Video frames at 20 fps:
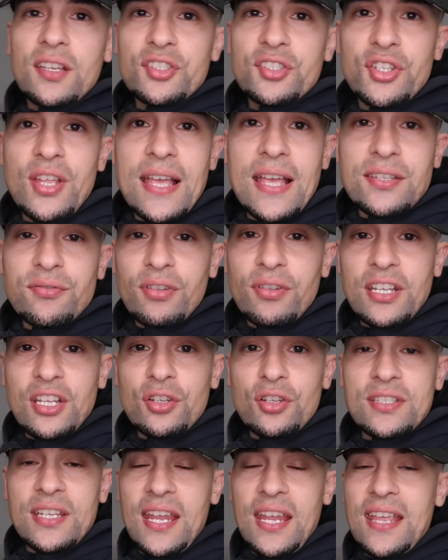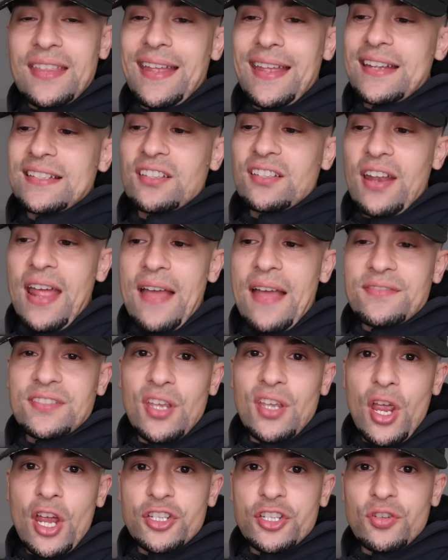So that's really good to hear that he's gonna have
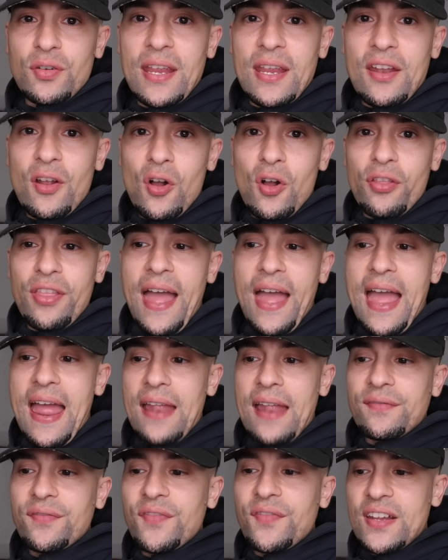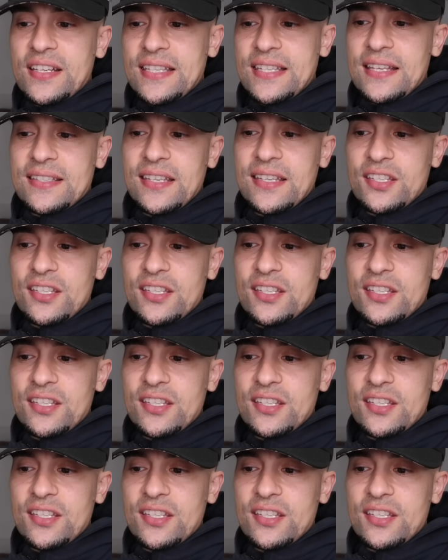surgery and all that and fix that